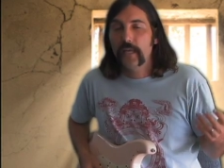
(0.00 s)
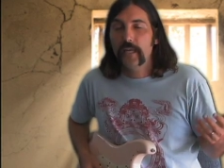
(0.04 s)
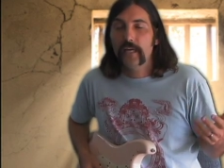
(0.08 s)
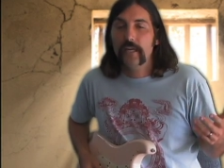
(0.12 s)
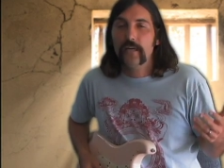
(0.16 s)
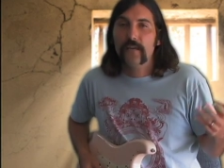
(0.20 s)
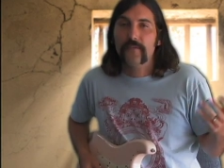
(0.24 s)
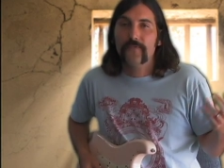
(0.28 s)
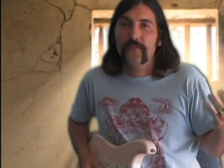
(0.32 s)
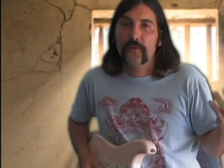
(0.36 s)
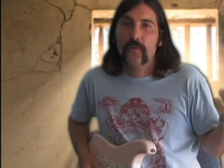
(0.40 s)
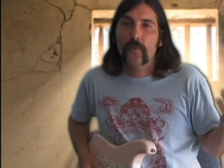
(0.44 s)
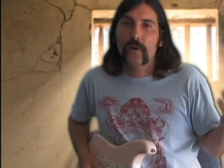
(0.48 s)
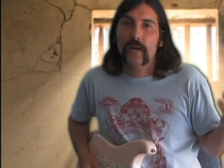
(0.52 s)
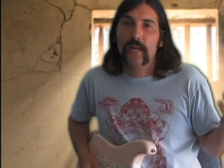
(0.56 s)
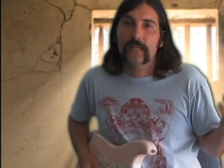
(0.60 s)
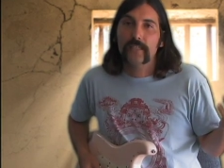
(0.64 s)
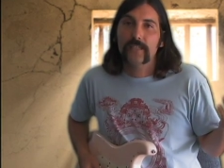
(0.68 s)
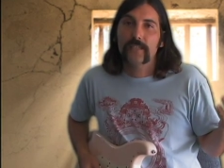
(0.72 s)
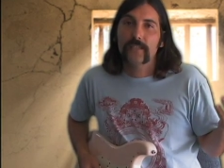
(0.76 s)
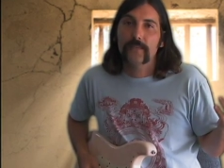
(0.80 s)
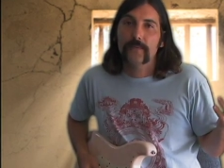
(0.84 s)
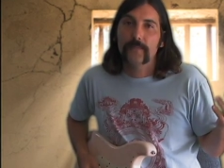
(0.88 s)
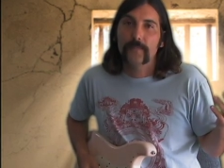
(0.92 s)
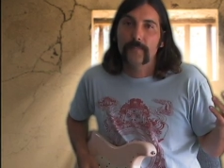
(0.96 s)
you know, if you're
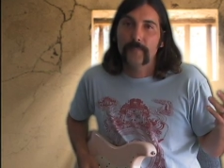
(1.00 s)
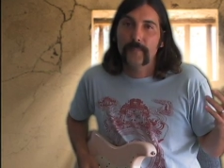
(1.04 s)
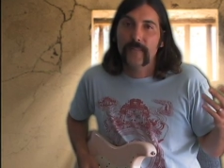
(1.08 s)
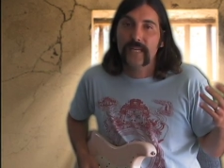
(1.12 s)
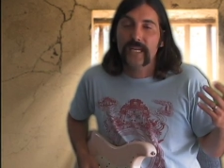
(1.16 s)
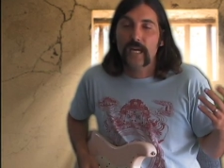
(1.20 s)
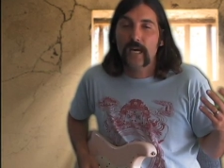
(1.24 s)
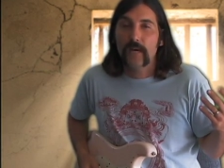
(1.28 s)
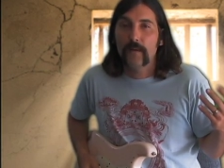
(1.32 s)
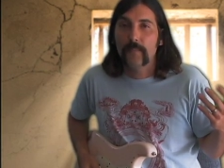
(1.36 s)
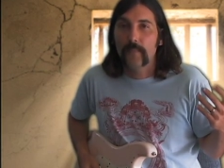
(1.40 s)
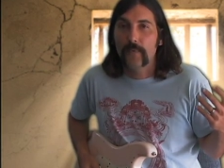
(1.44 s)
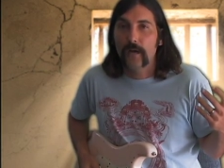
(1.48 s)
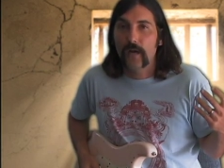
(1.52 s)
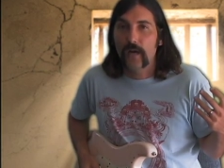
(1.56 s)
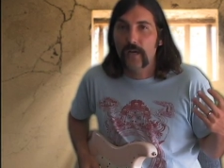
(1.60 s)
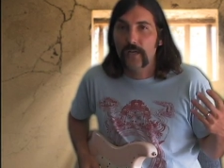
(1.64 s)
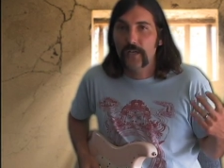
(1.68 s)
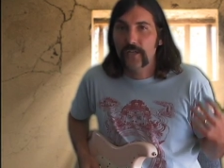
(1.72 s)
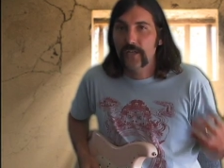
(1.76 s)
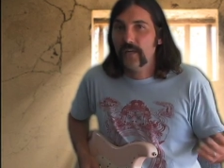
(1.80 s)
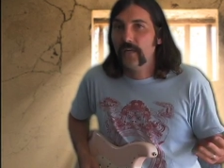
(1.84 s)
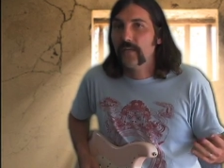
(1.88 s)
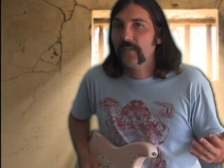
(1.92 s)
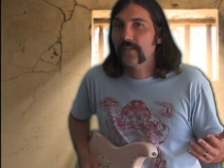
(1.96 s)
wanting to become a
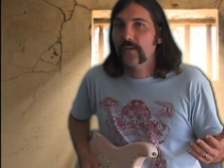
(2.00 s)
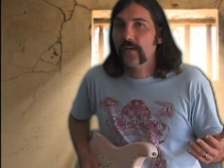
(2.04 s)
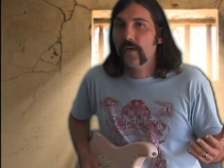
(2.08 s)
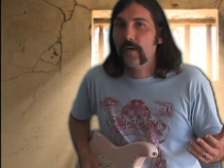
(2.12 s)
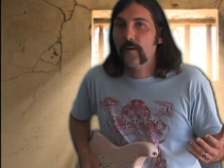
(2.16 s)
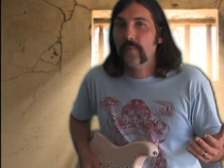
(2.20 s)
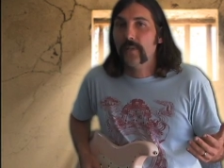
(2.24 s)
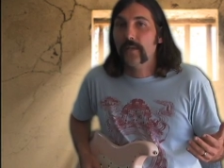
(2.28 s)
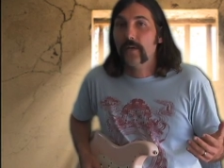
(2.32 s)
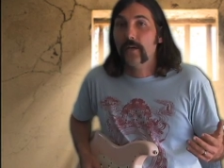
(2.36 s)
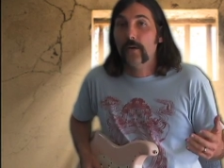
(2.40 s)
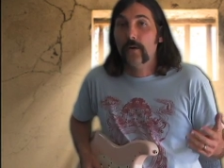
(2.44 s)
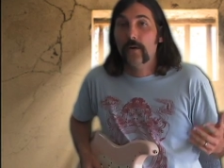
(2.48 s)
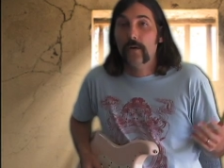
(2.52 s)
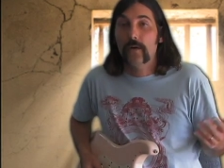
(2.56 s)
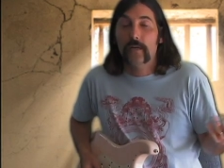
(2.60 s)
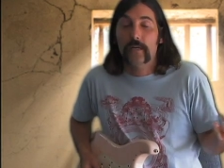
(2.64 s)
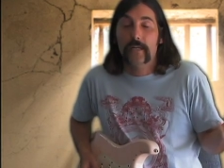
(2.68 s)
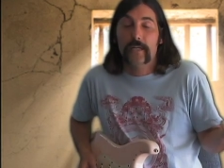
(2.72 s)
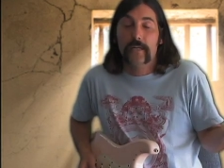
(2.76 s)
good guitar player, or,